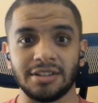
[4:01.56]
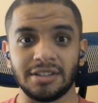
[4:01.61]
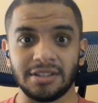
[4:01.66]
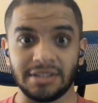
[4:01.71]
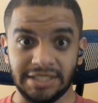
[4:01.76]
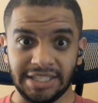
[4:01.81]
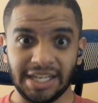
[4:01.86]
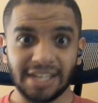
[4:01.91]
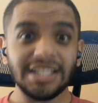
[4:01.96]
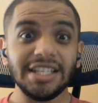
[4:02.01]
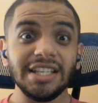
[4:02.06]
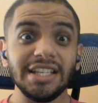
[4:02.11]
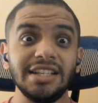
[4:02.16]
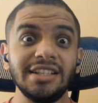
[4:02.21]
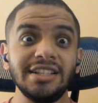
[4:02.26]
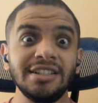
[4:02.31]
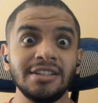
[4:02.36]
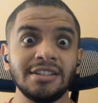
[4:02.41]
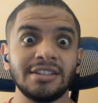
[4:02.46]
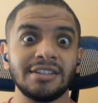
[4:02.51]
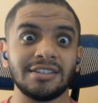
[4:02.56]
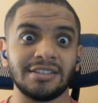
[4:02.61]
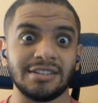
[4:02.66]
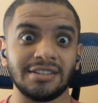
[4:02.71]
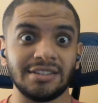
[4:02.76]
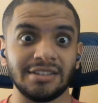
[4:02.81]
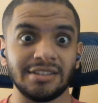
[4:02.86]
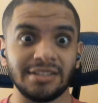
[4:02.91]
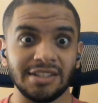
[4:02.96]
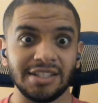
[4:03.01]
Nani? Giblet?
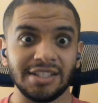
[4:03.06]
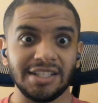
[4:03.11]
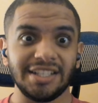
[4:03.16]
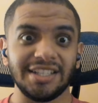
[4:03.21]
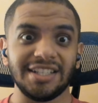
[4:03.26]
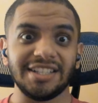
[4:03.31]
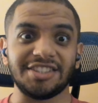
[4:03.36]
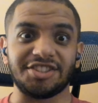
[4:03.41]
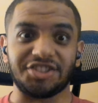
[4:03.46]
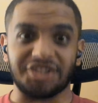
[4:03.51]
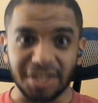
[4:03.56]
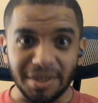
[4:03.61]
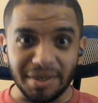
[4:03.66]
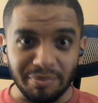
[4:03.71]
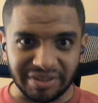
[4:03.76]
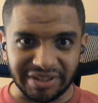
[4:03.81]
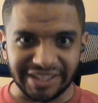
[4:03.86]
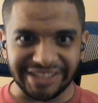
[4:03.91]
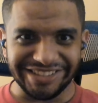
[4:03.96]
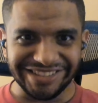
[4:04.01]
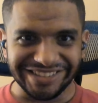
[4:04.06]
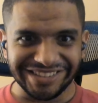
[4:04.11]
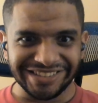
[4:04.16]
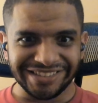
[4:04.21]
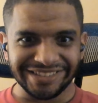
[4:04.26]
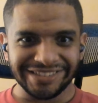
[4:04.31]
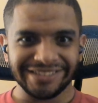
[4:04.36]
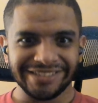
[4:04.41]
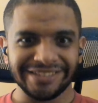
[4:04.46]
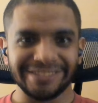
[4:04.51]
We don't Giblet? Time.
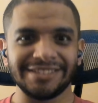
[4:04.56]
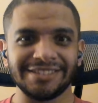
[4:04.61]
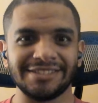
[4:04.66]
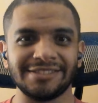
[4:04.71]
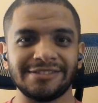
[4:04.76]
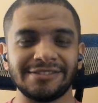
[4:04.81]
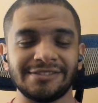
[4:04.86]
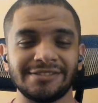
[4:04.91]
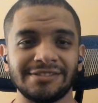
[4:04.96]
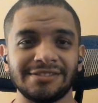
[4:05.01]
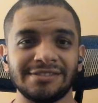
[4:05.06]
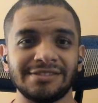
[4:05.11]
Can you move?